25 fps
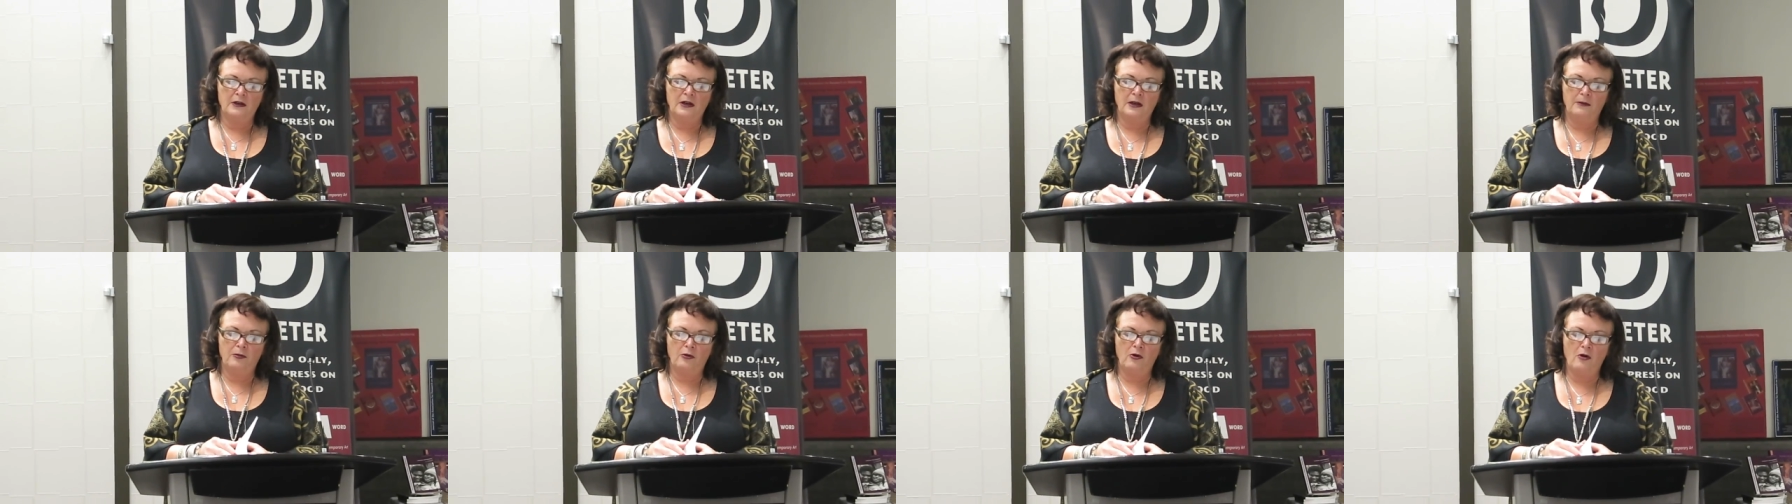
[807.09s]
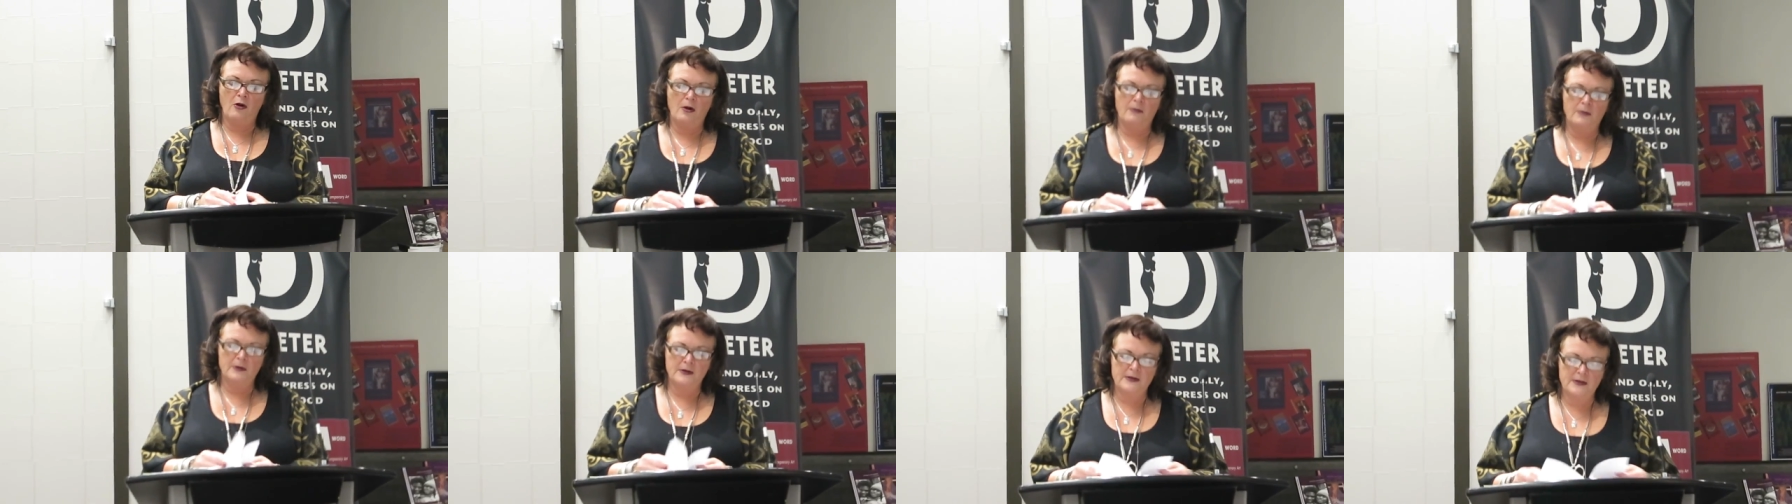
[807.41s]
I
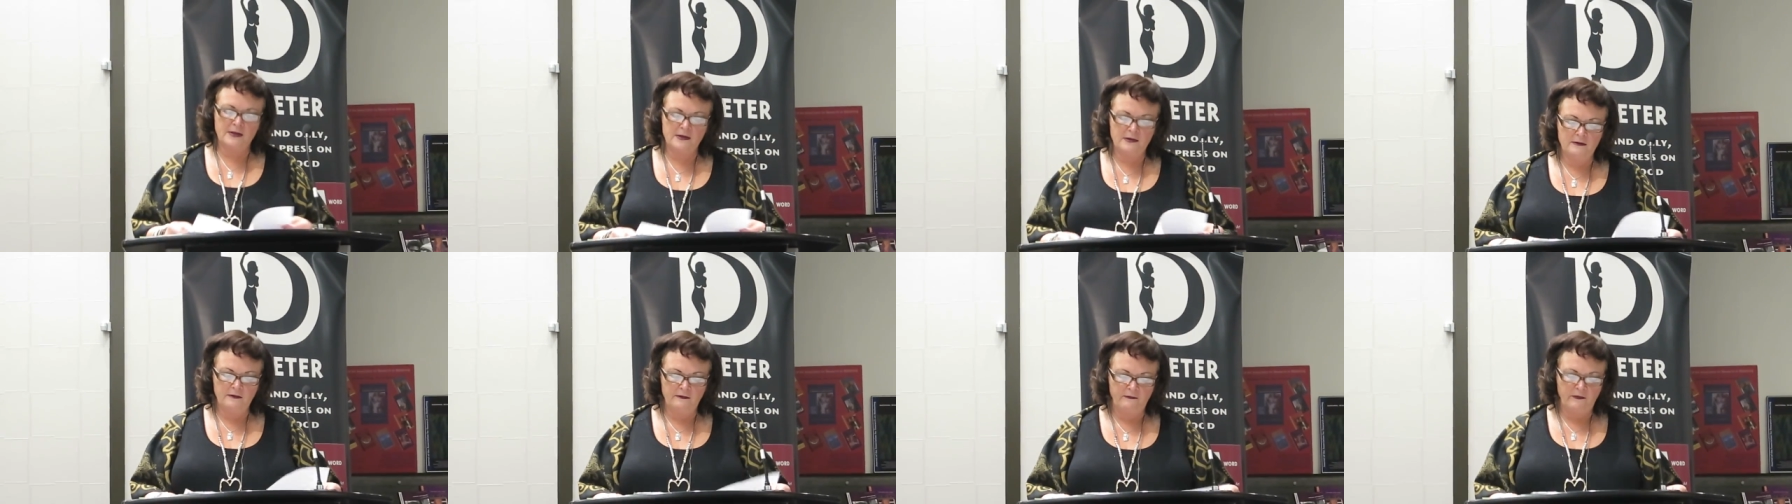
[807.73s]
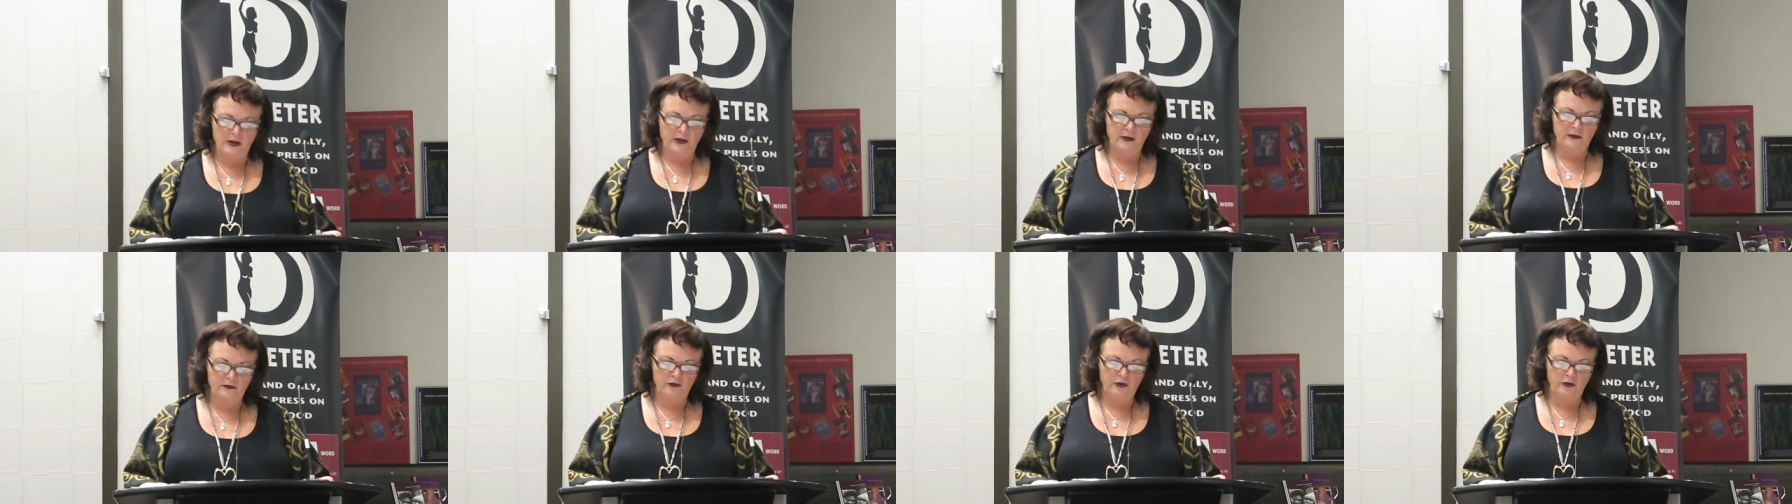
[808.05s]
promise,
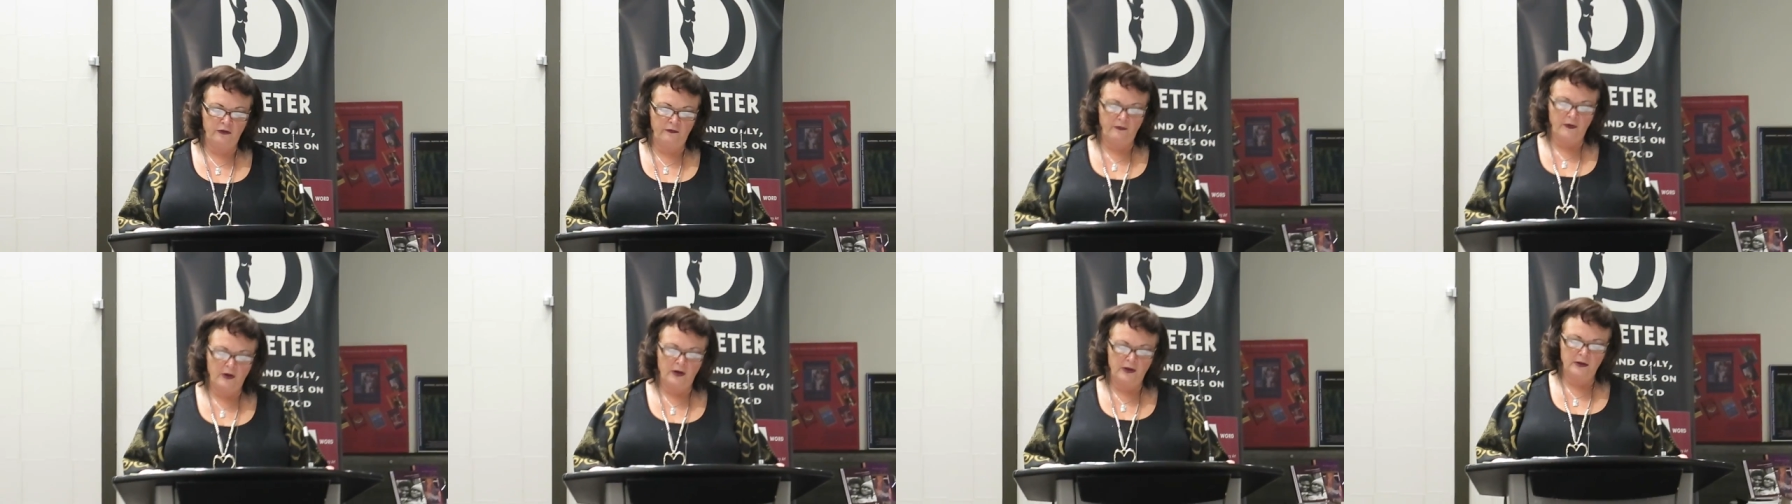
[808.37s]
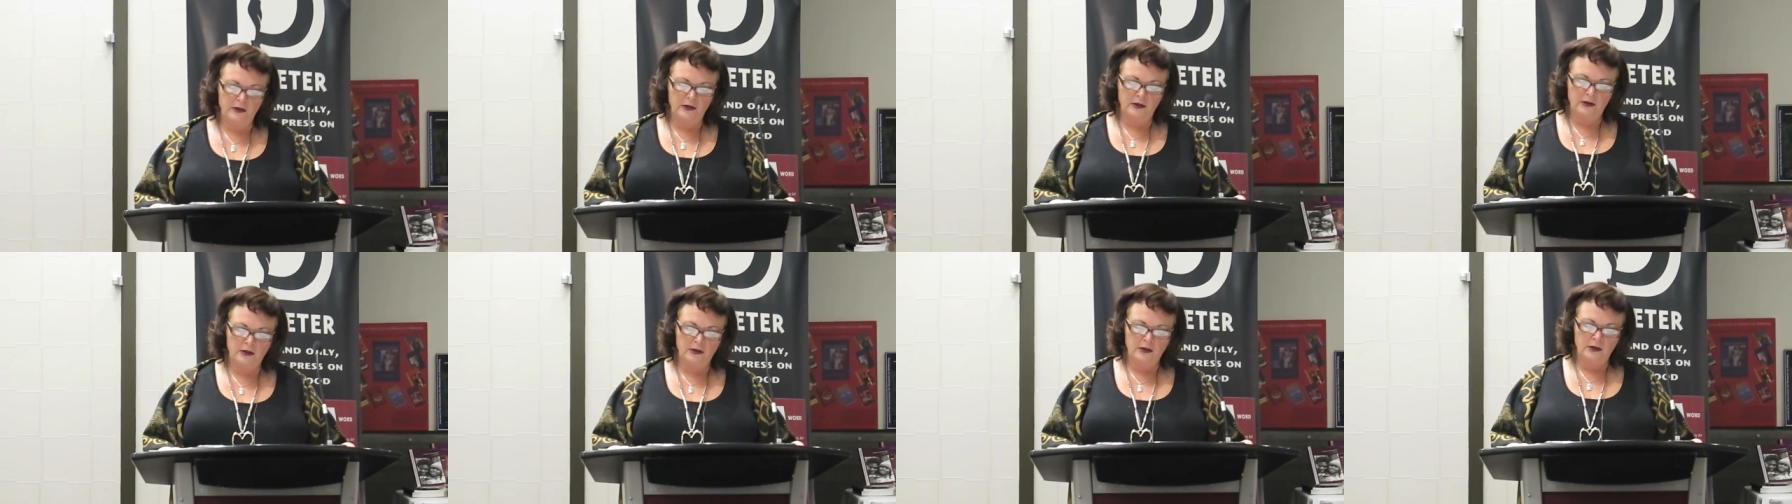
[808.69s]
if I can just
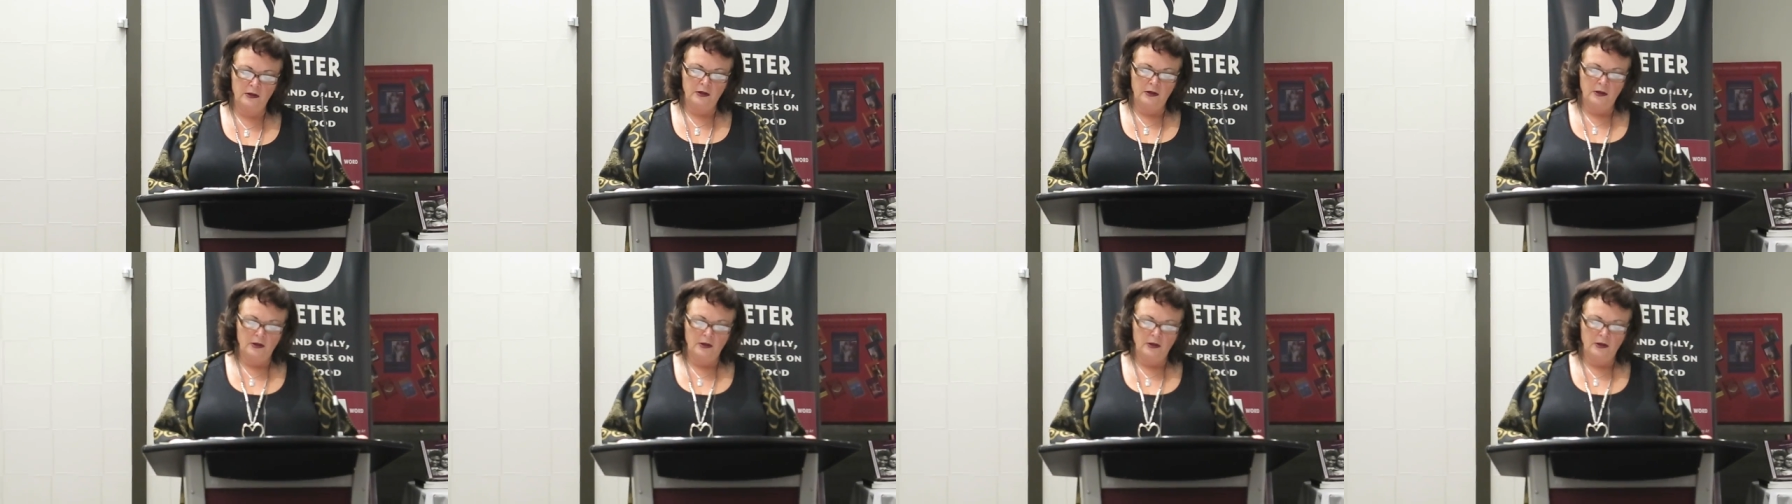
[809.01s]
find it.